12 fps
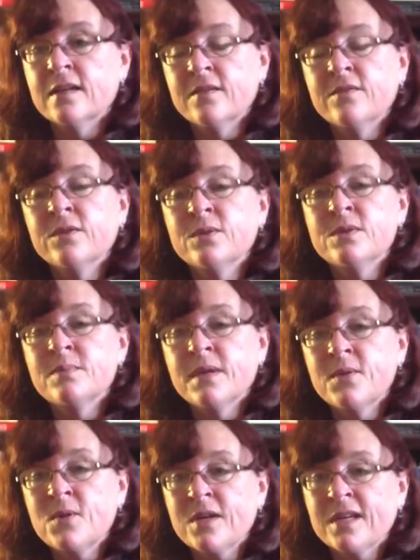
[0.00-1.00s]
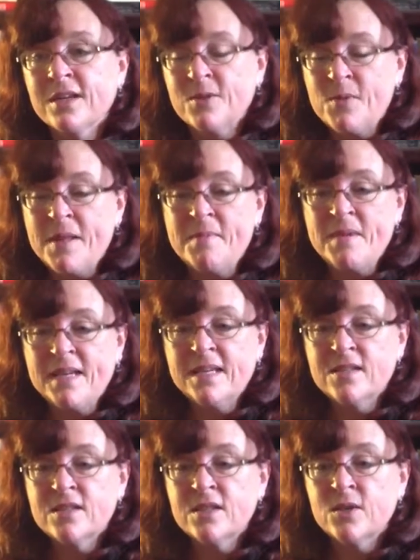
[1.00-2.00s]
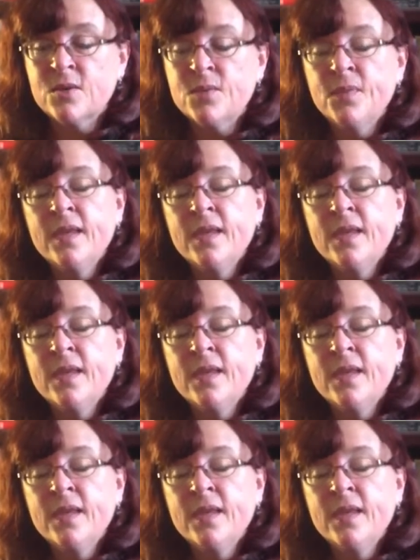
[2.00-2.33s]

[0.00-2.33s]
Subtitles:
influenced my work here while I'm at Keystone.